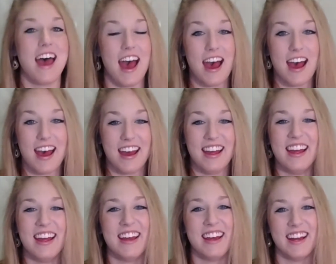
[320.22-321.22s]

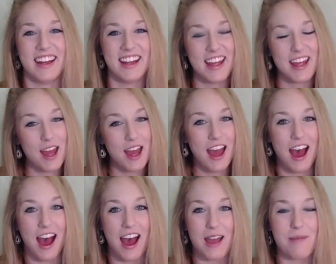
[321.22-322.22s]

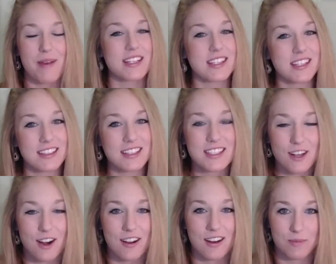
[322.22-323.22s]
I basically
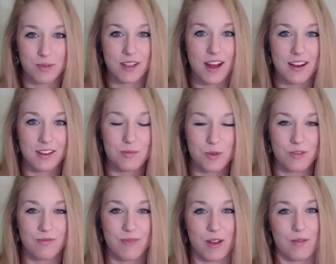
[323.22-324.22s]
started Millennial
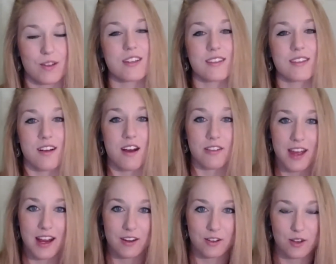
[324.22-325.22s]
Movement, which is an
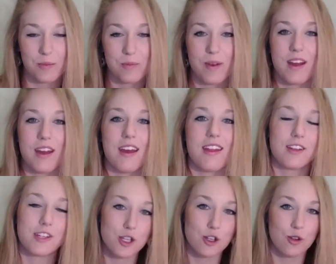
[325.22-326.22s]
online group
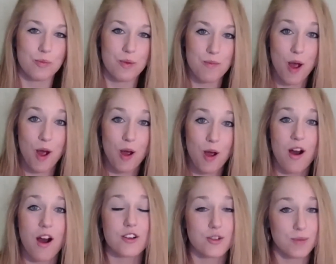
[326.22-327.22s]
to promote
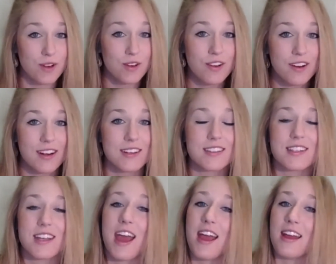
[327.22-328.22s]
entrepreneurs
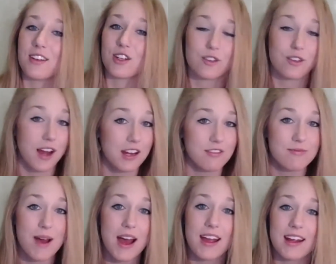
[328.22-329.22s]
and creative
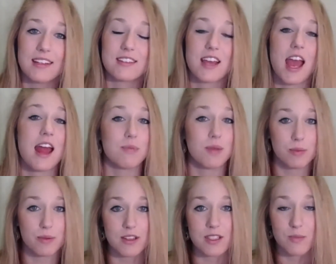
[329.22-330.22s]
minds and
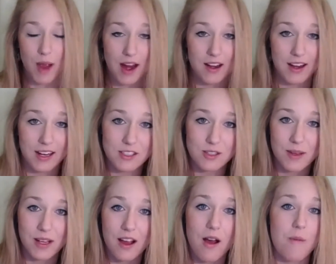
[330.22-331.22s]
people aspiring to
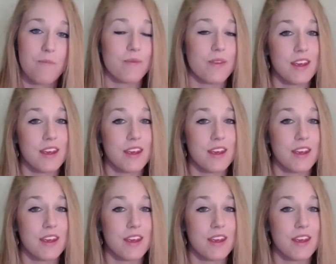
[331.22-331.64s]
become